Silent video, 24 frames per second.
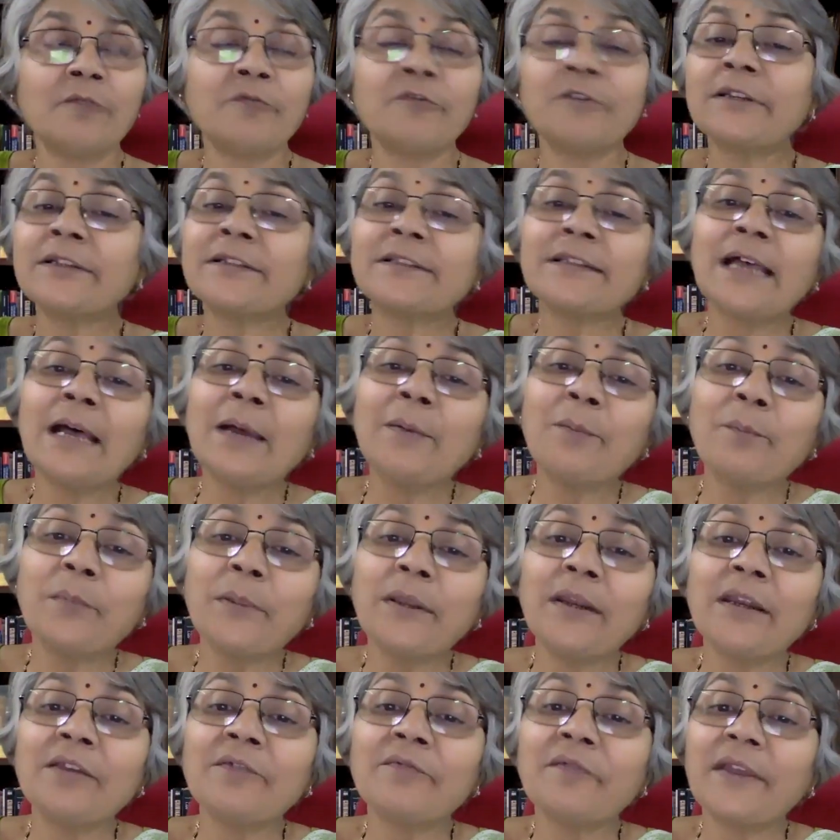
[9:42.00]
For
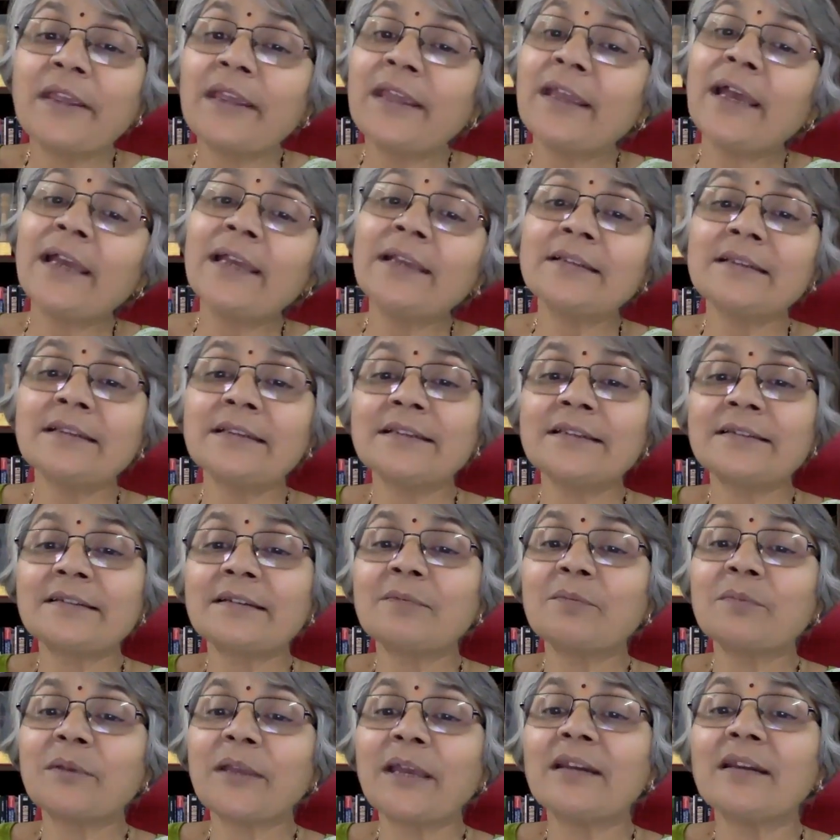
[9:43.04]
example, if AI
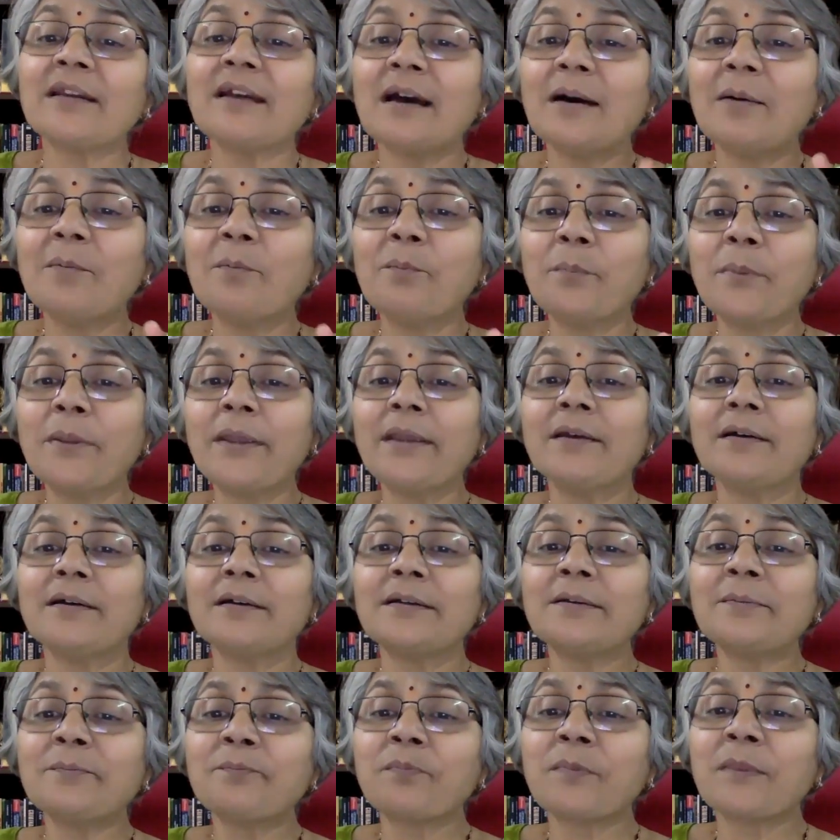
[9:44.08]
system can
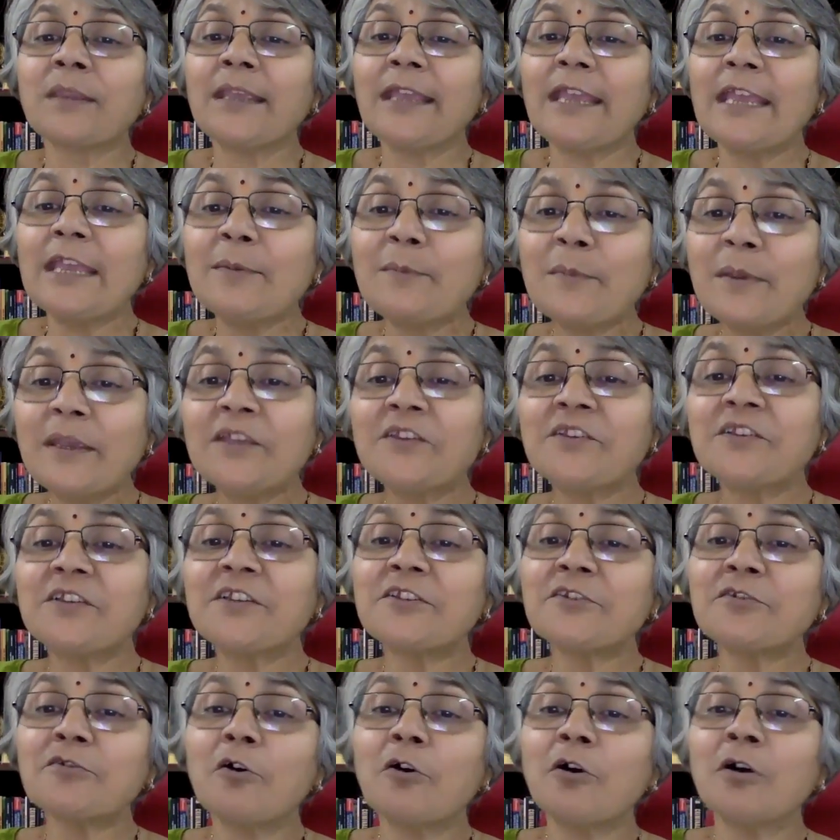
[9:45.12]
compare
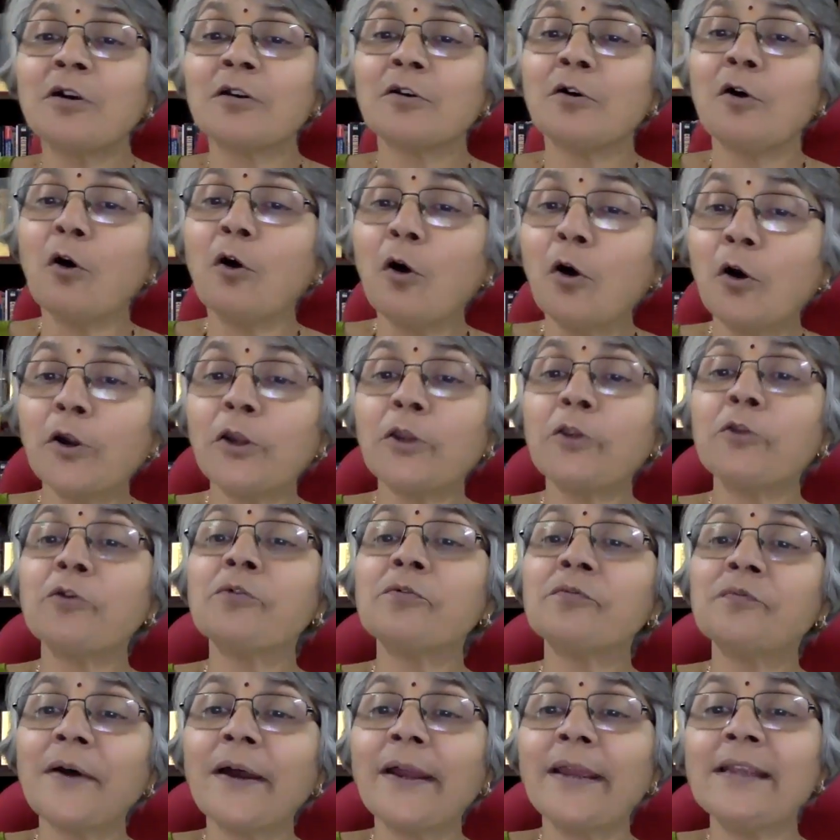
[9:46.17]
images or
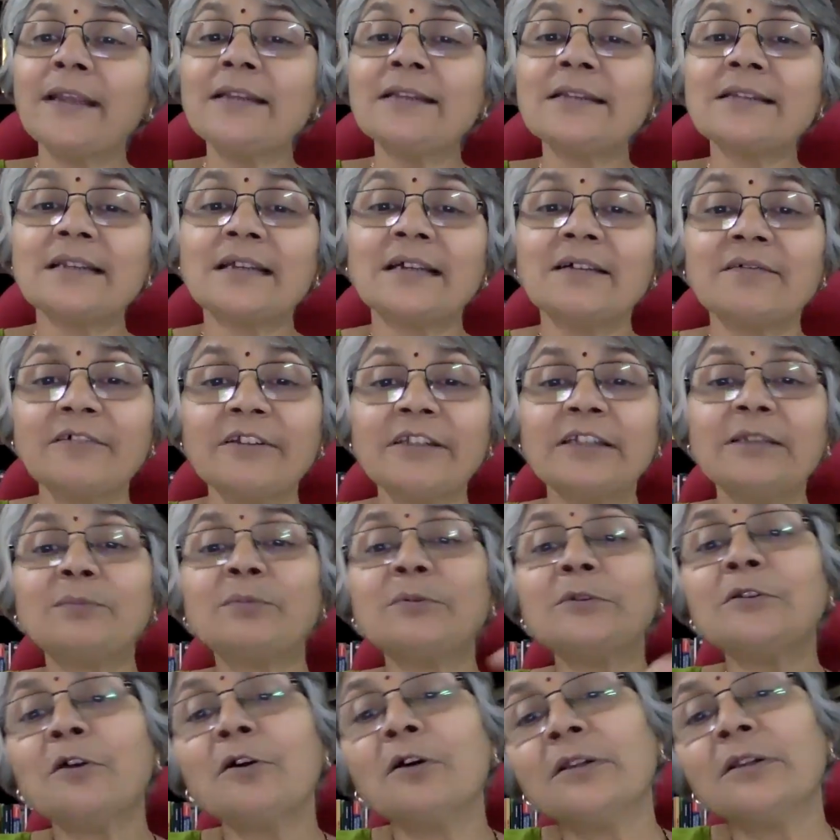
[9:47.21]
audio files
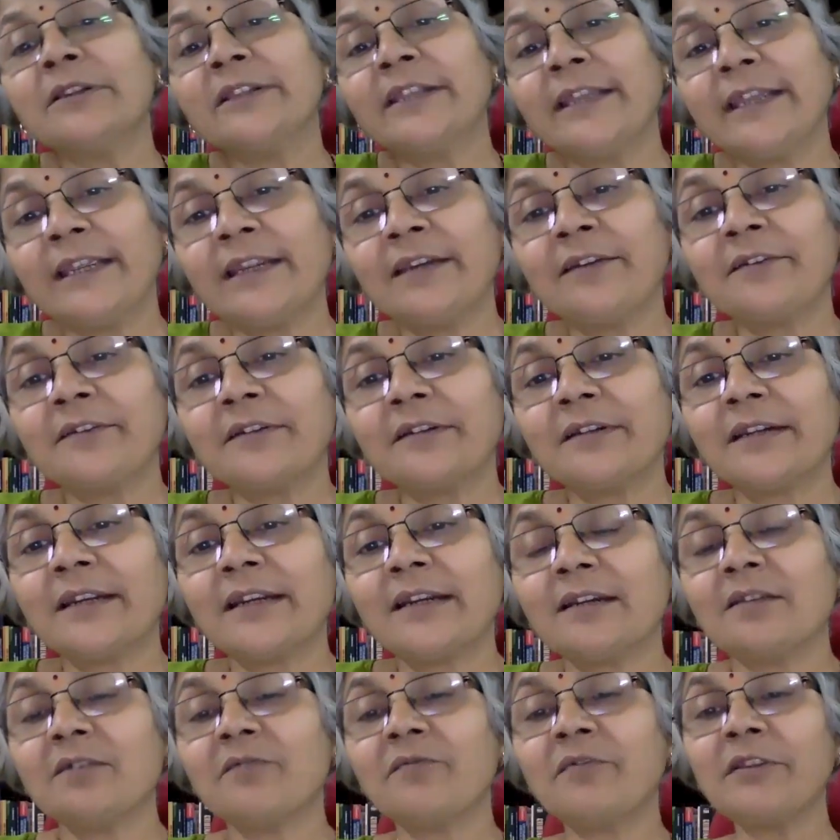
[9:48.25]
available on the
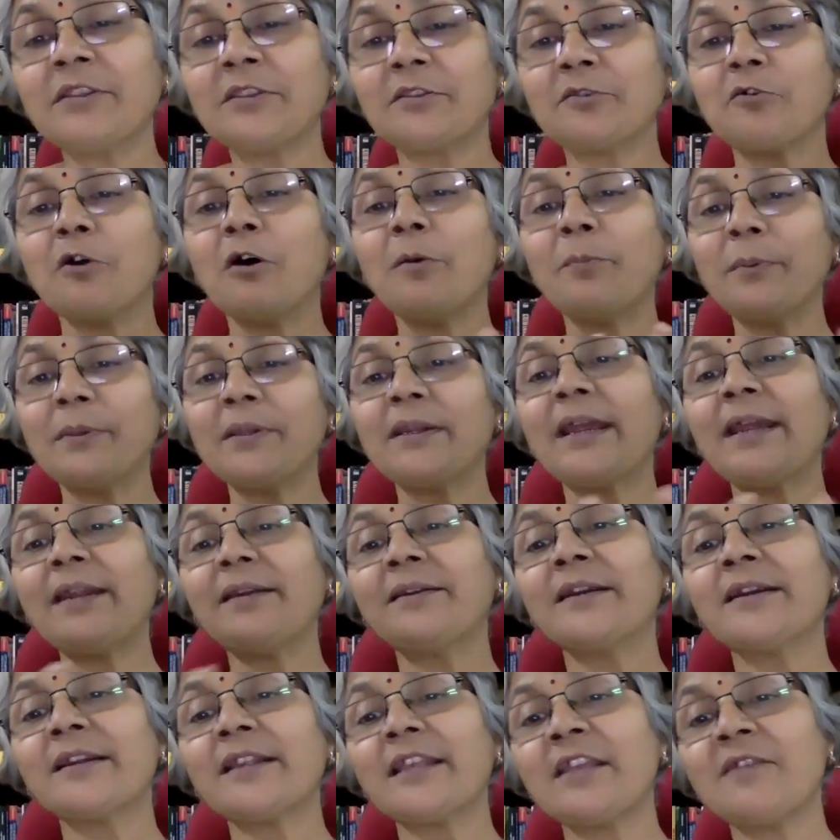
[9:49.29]
internet with
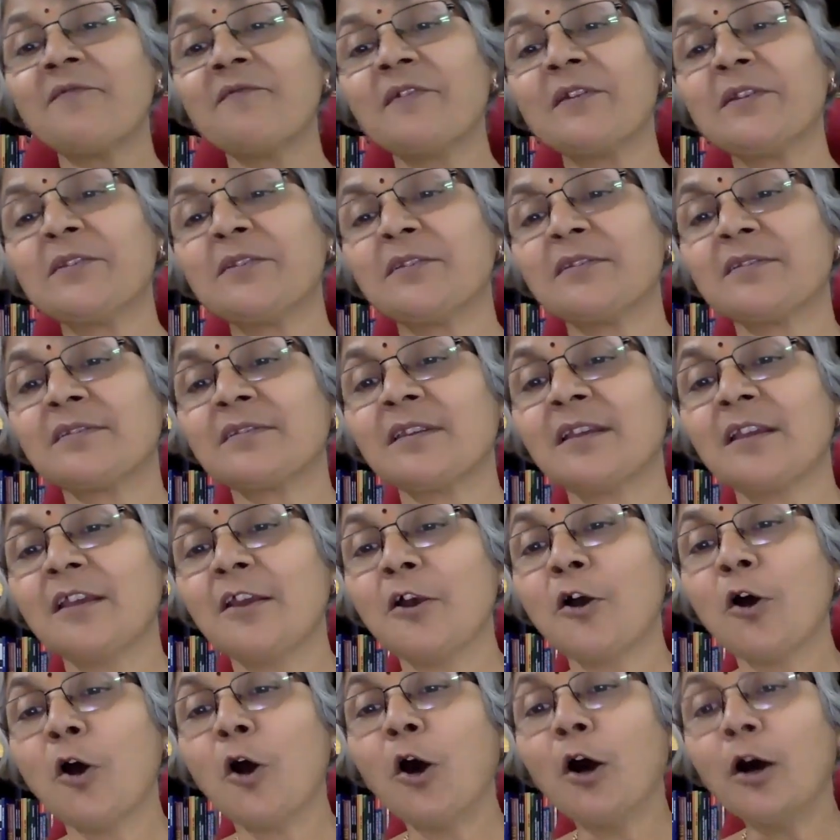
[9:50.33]
copyrighted images
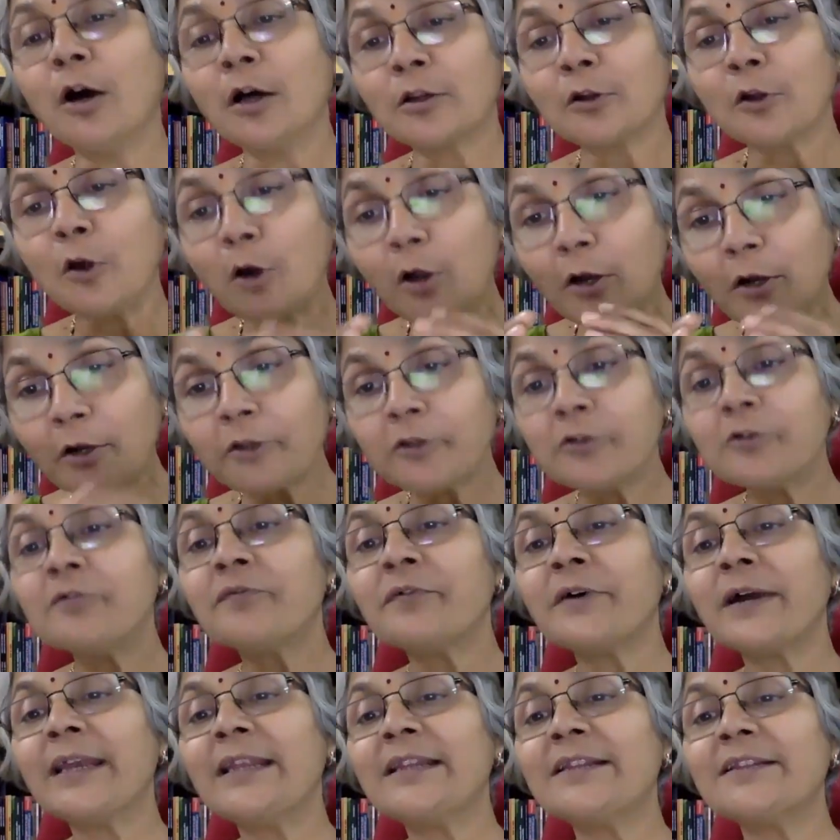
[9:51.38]
or audio
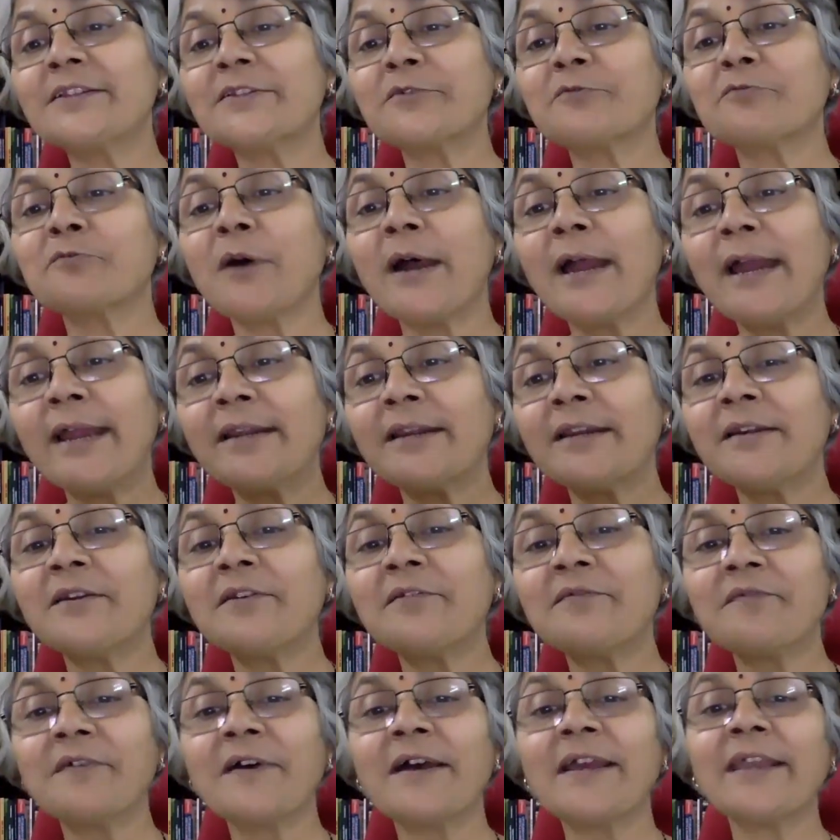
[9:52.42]
files to
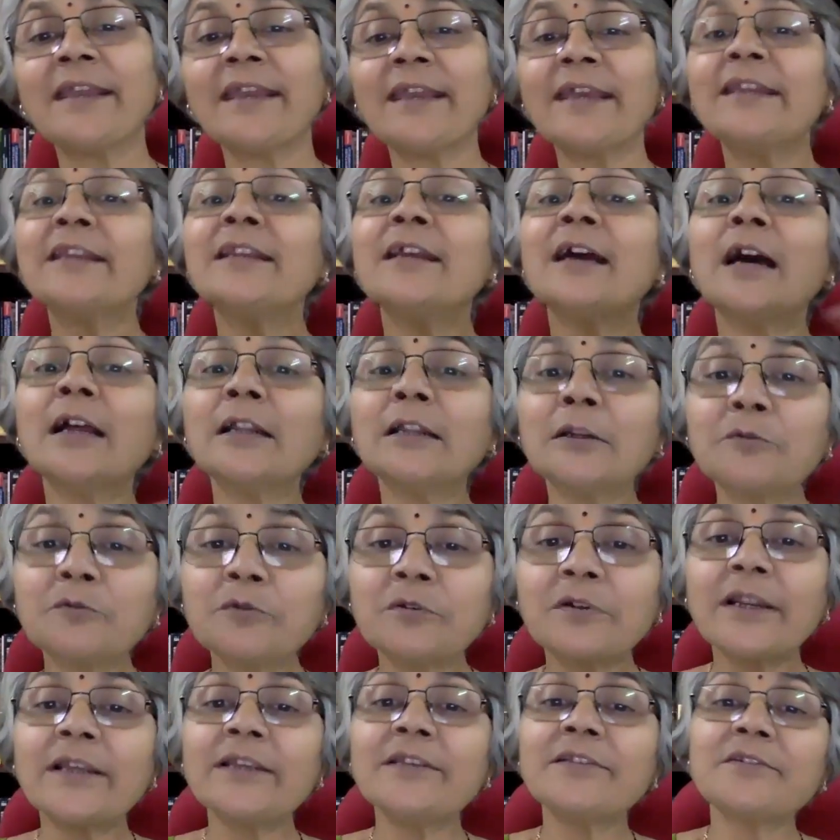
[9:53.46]
identify any
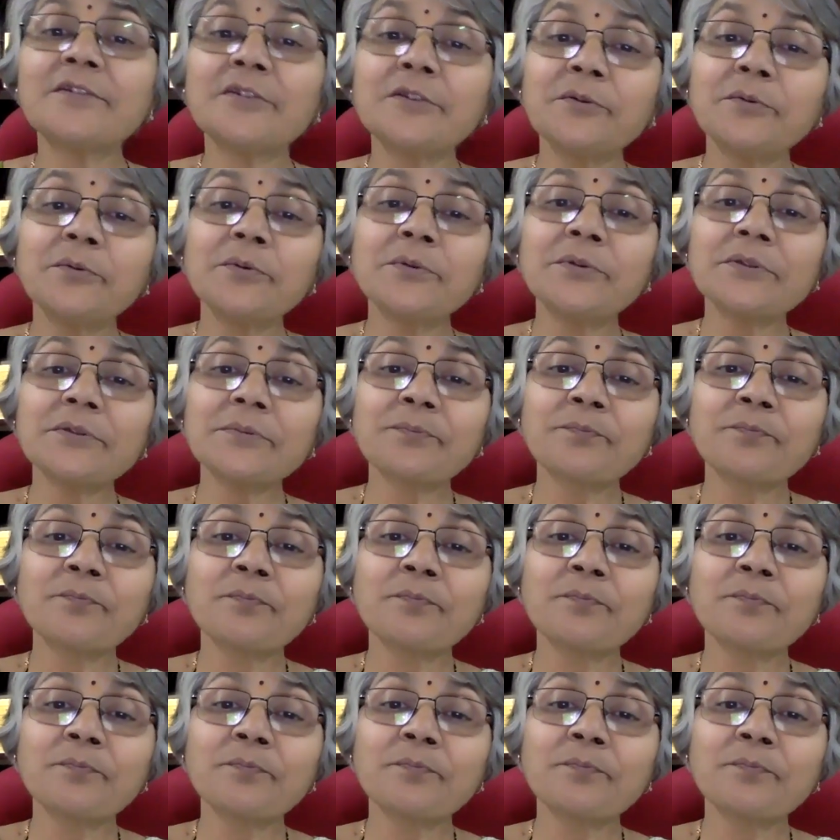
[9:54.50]
unauthorized use,